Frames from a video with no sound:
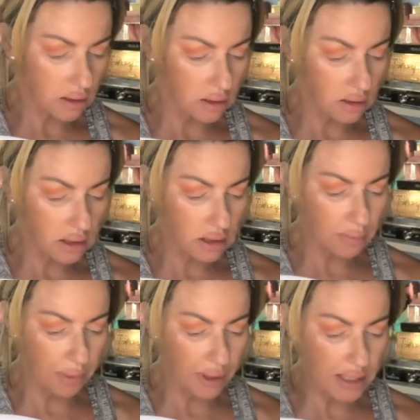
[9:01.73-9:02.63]
a little
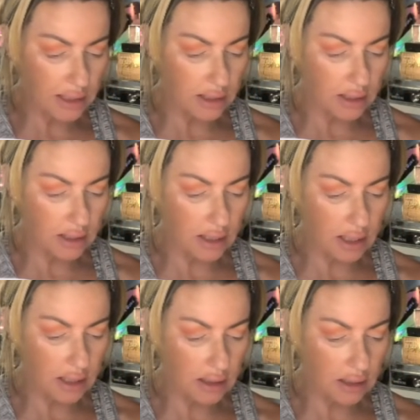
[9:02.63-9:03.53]
spice to
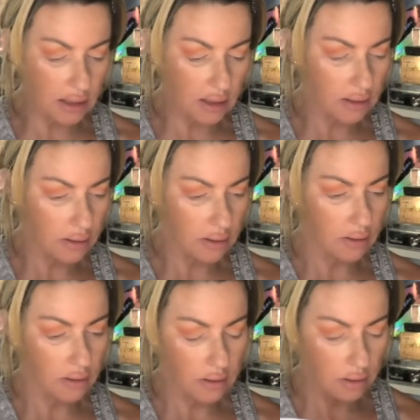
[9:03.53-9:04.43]
this.
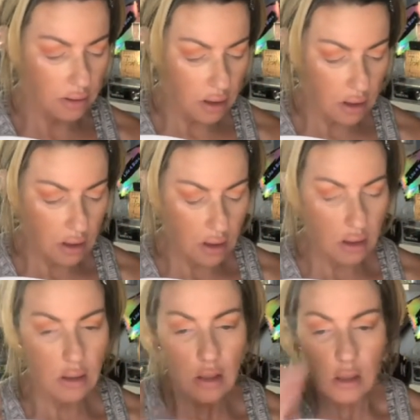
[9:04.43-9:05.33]

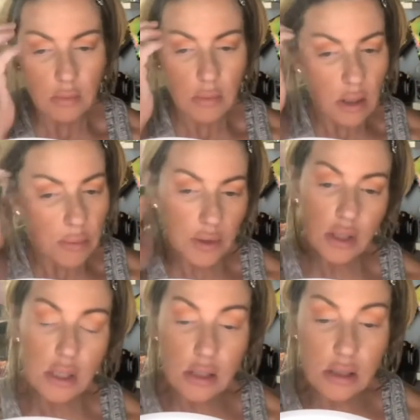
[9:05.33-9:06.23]
I'm gonna
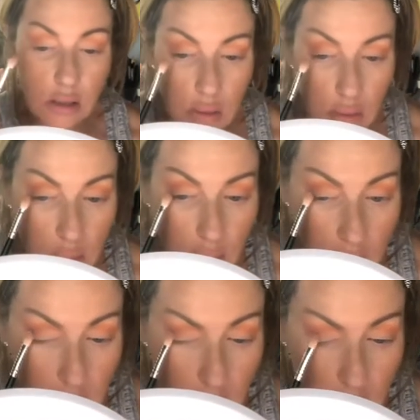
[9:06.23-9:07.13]
put this
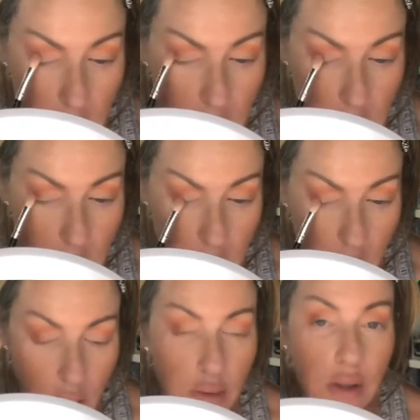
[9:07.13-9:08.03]
right on this
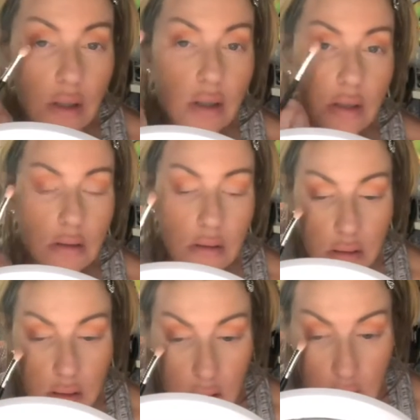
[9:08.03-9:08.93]
outer
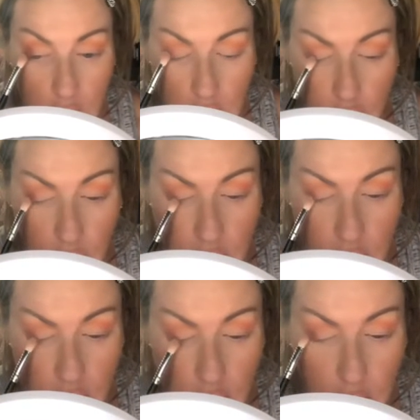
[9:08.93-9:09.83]
lid right
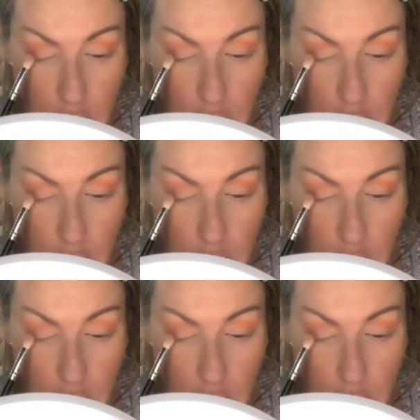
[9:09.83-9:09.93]
here.